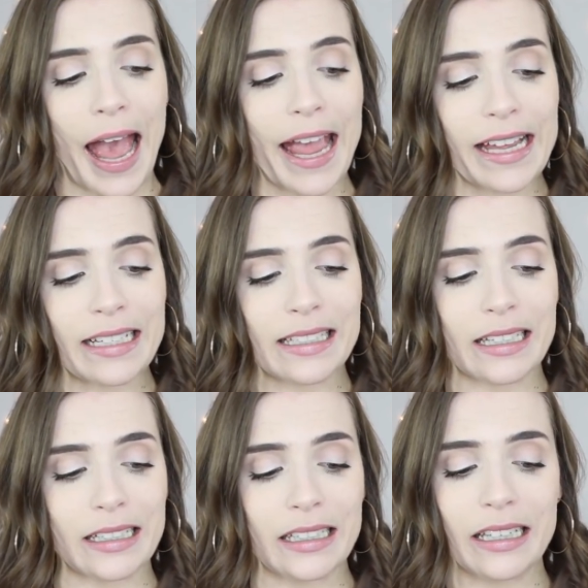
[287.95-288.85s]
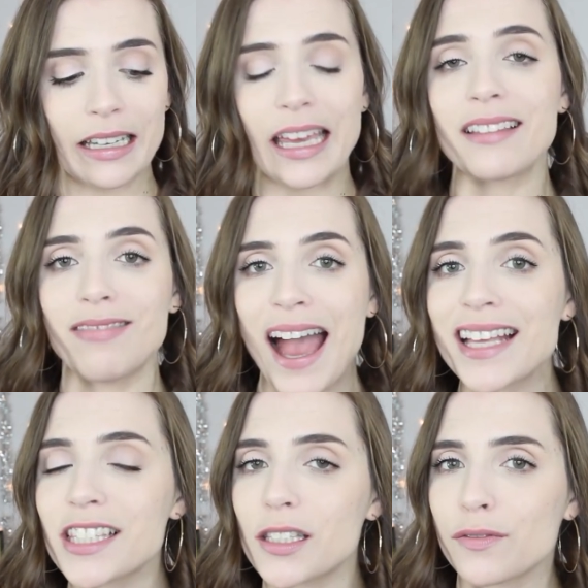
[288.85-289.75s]
And it
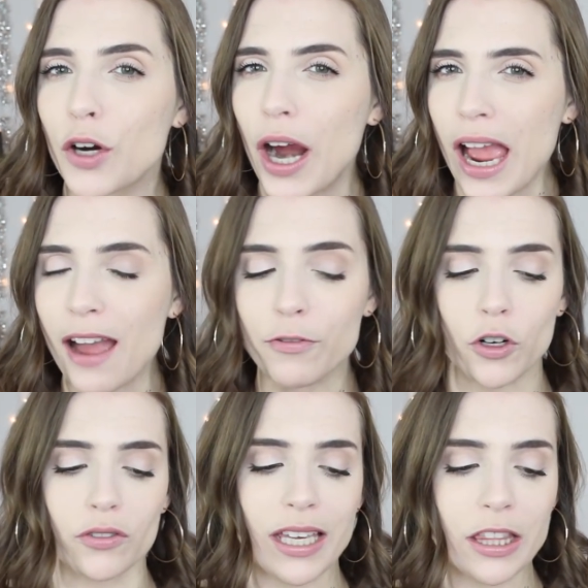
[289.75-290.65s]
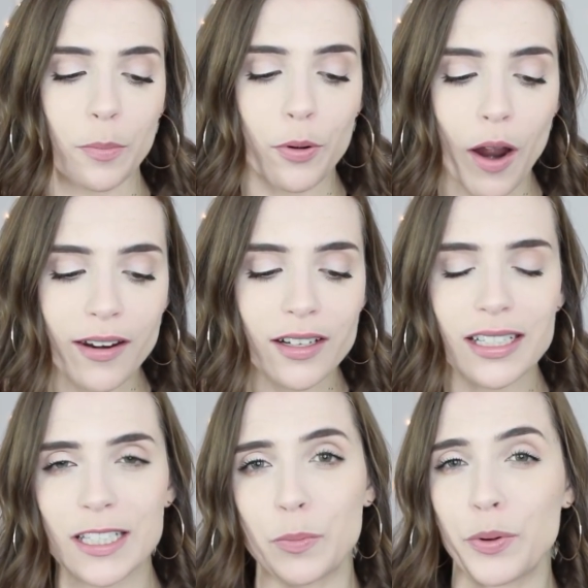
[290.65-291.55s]
lasts forever. Like the product
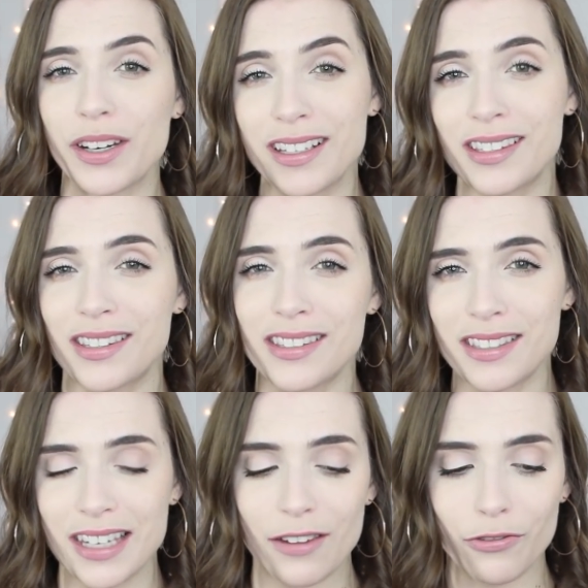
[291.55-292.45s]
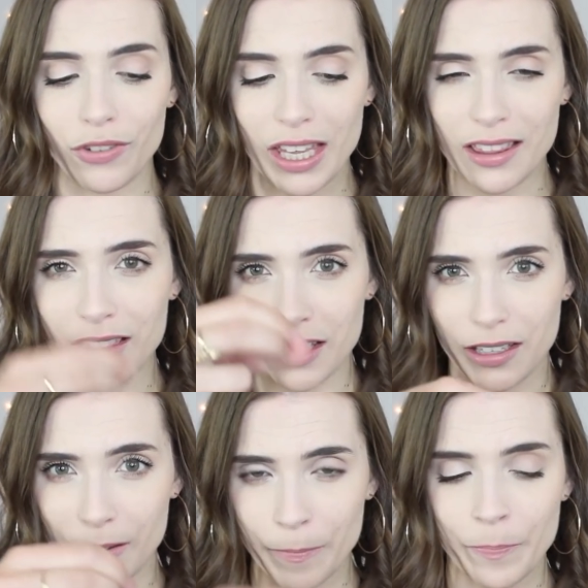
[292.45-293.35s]
is pretty stiff in
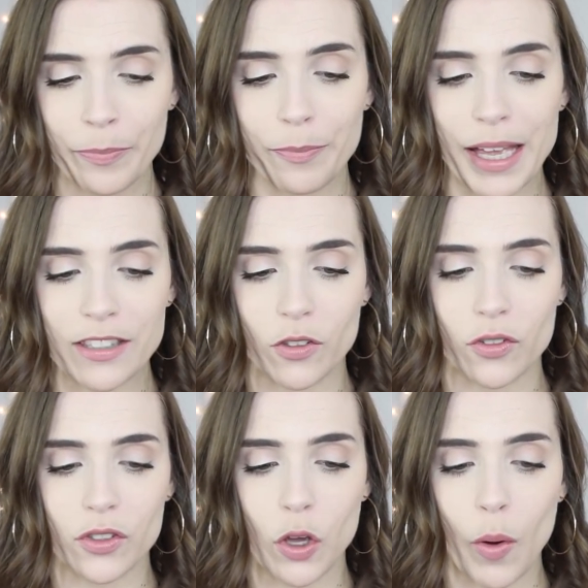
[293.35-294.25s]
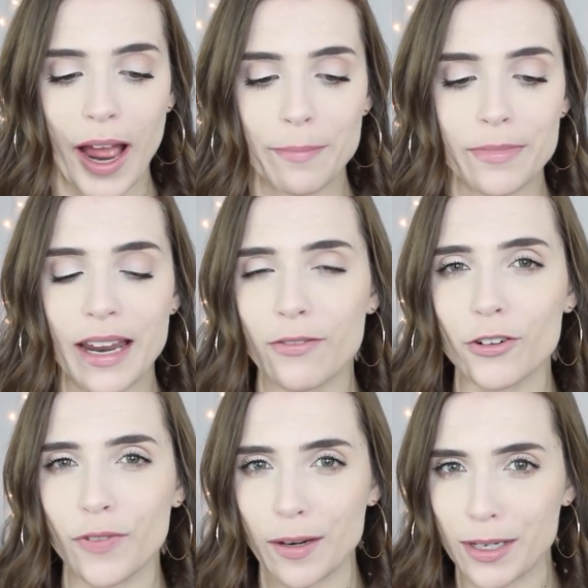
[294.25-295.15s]
the pencil. So I
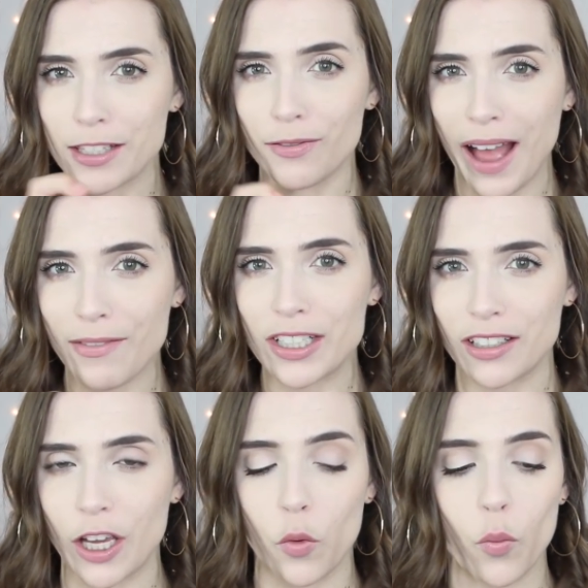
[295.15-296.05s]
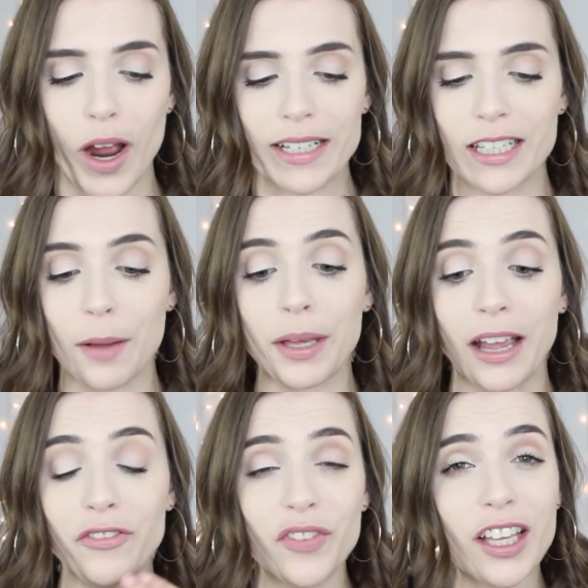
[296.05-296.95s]
never find myself having to like wind it up. Like
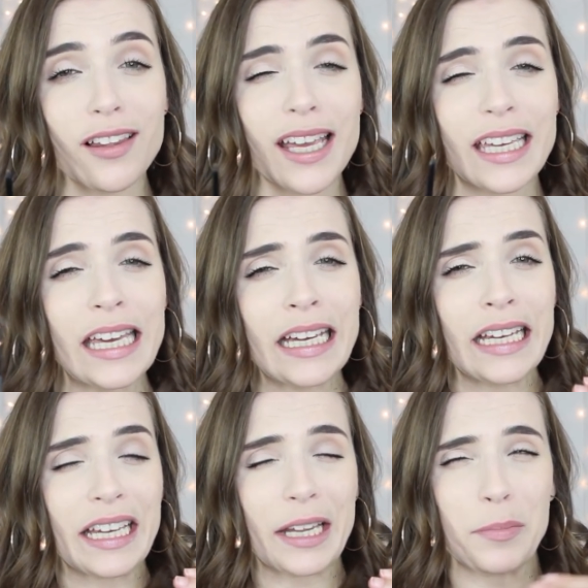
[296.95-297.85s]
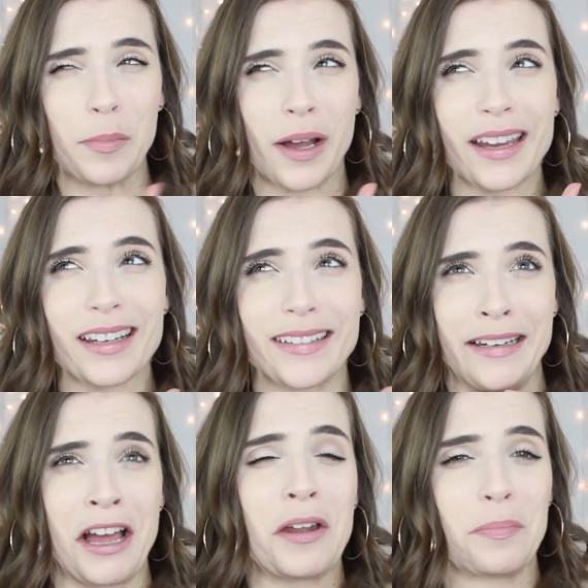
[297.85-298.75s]
I feel like it might
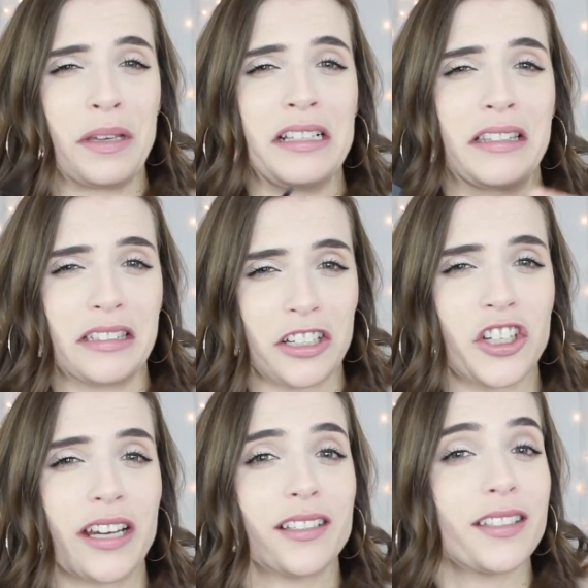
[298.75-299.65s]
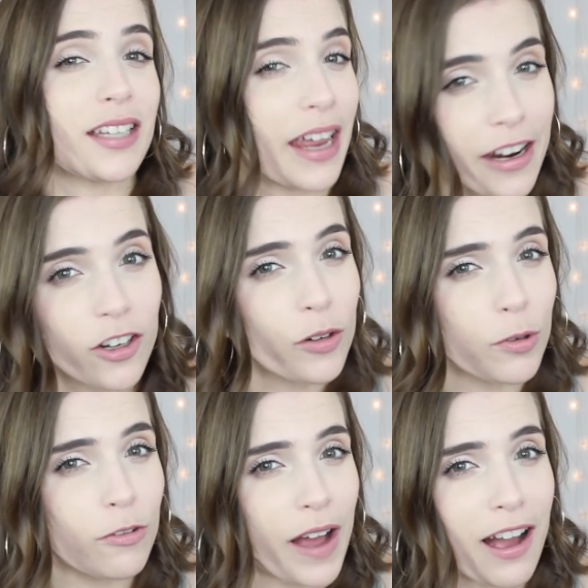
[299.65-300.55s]
not be such a
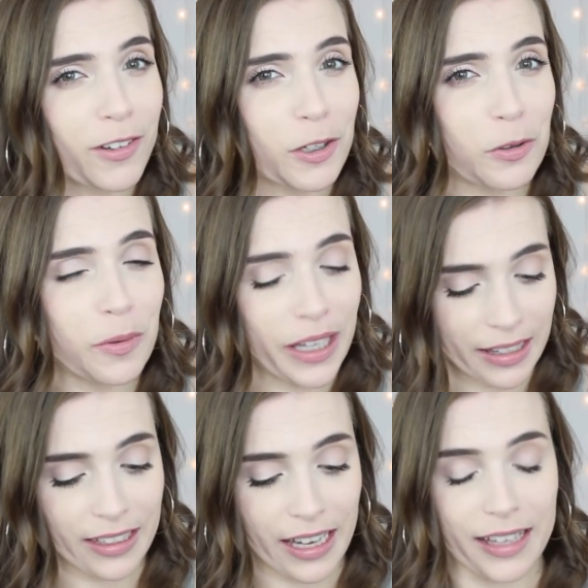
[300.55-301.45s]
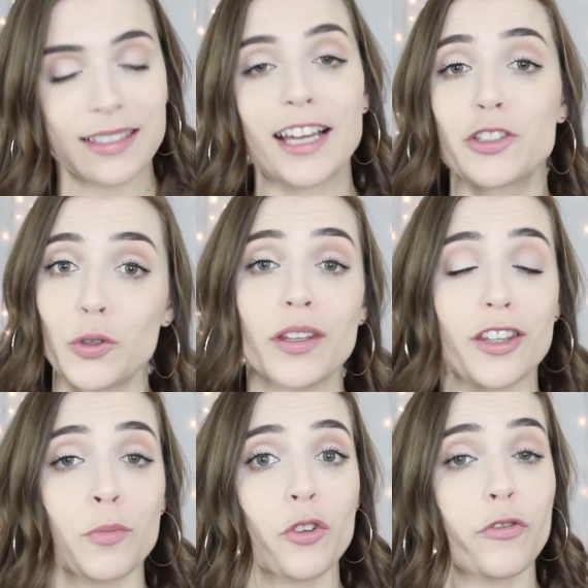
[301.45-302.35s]
terrible value in the end. I do think
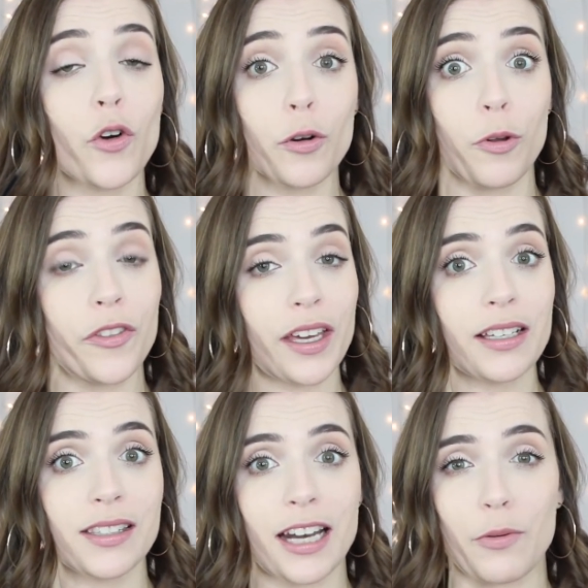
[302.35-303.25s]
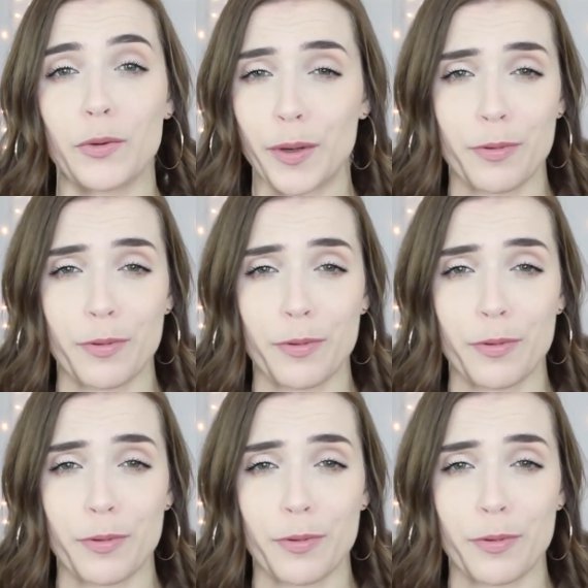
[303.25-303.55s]
there are more affordable things that I would